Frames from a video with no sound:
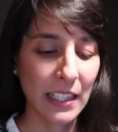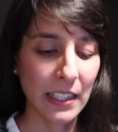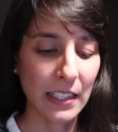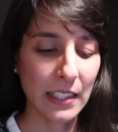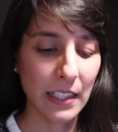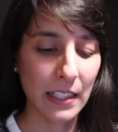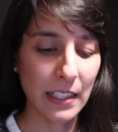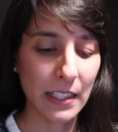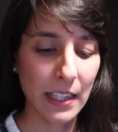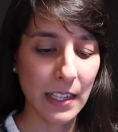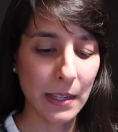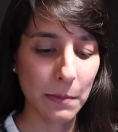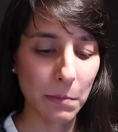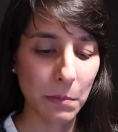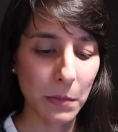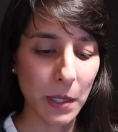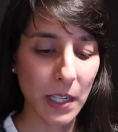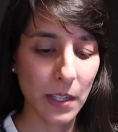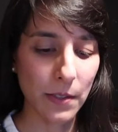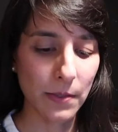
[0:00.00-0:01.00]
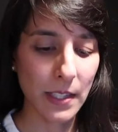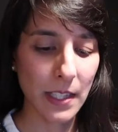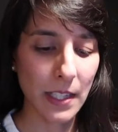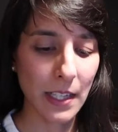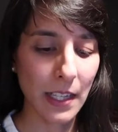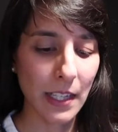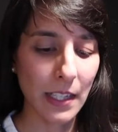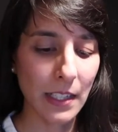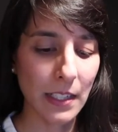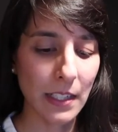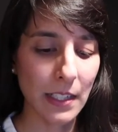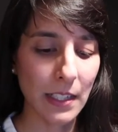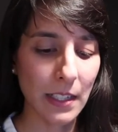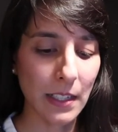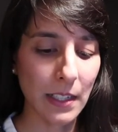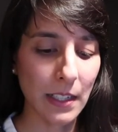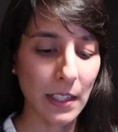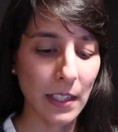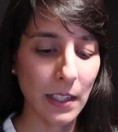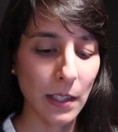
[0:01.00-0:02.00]
So as I might have said
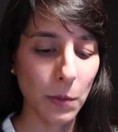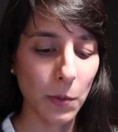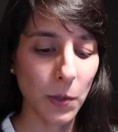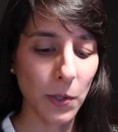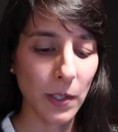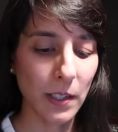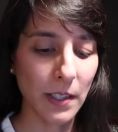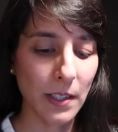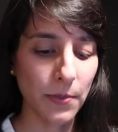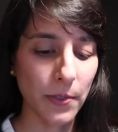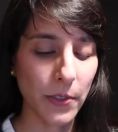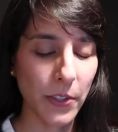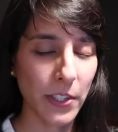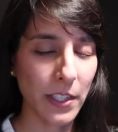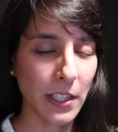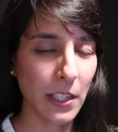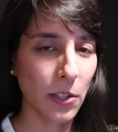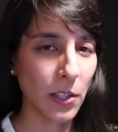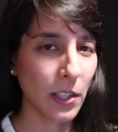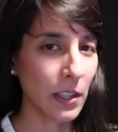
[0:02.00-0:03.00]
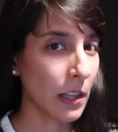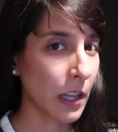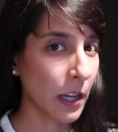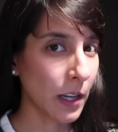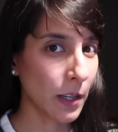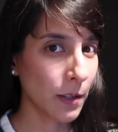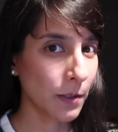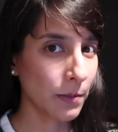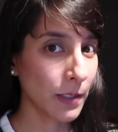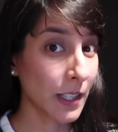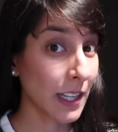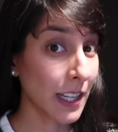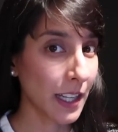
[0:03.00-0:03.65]
Keywords for this year are love,